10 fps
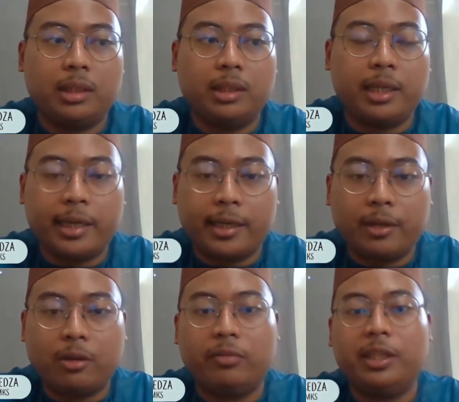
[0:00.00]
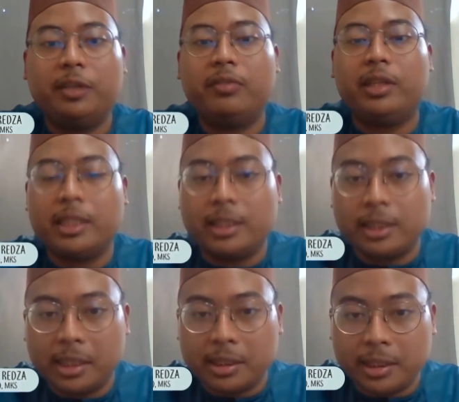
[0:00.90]
the act of giving in
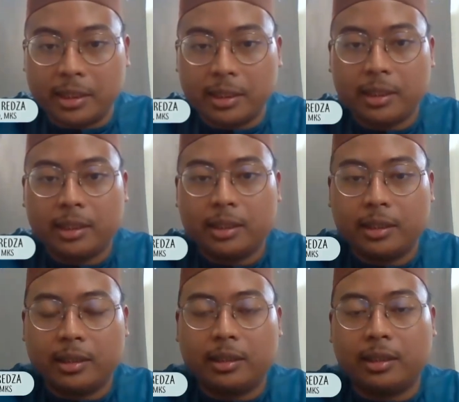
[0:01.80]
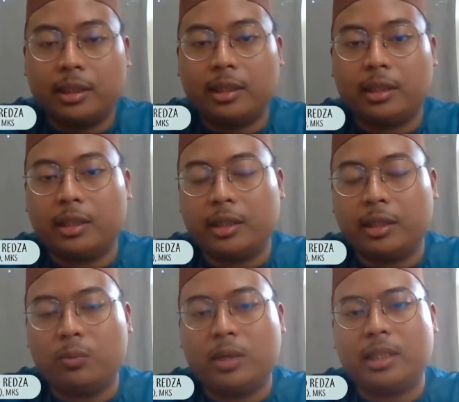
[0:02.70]
charity. Okay, and
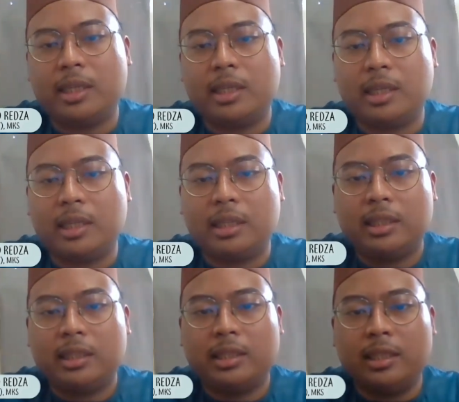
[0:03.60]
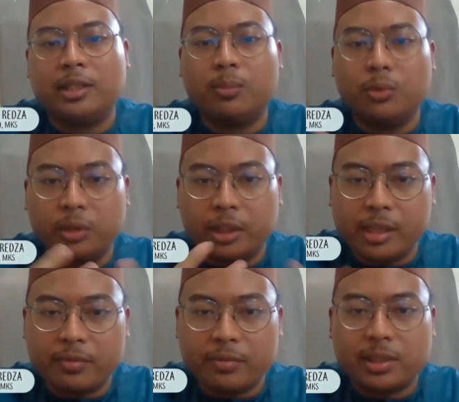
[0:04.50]
what are its
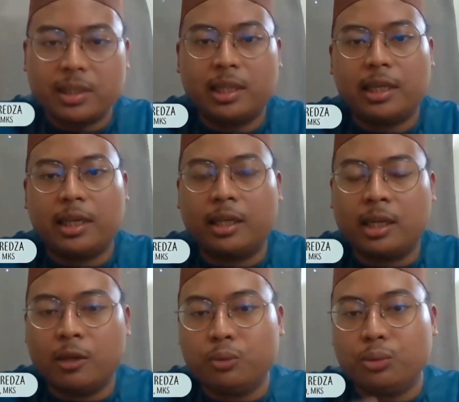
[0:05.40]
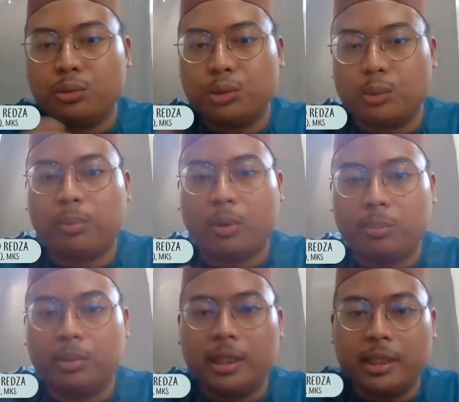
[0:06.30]
motives, and how you should
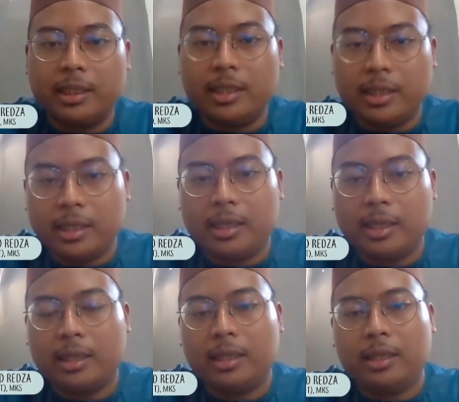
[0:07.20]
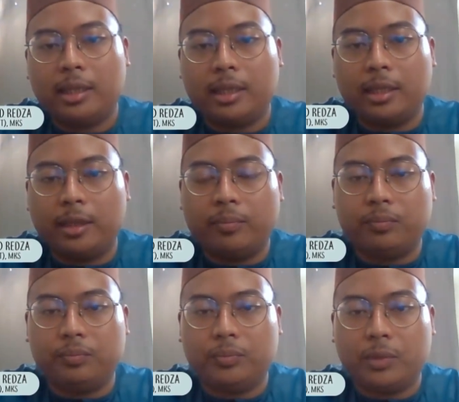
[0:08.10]
properly deal
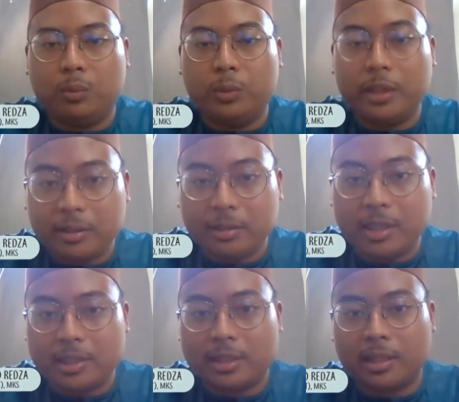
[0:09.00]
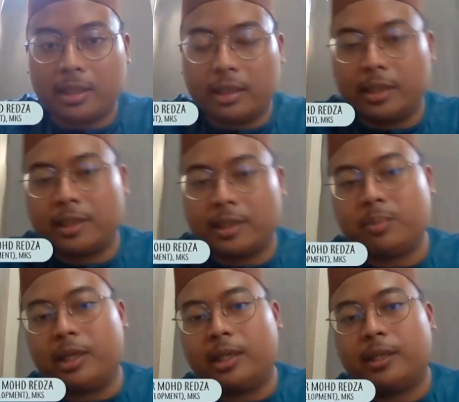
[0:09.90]
with this
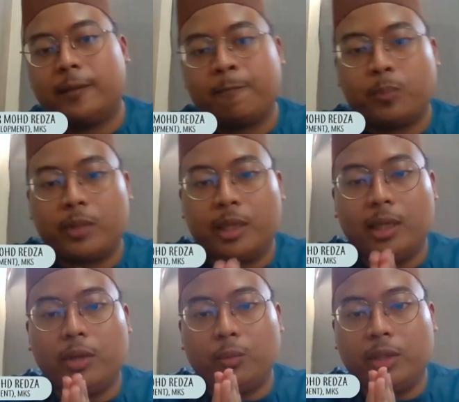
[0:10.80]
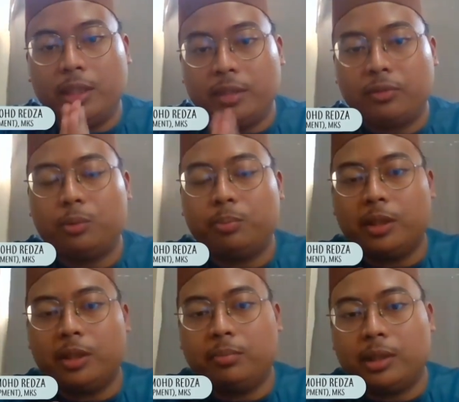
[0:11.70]
aspect. Okay, when we give to
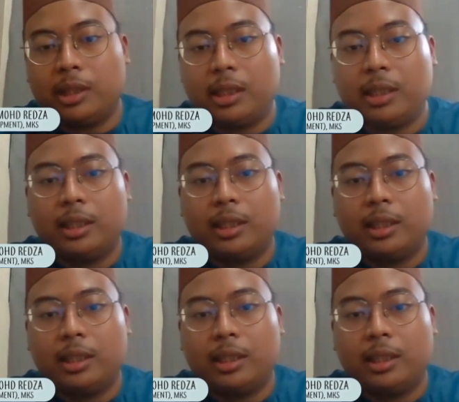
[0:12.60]
people,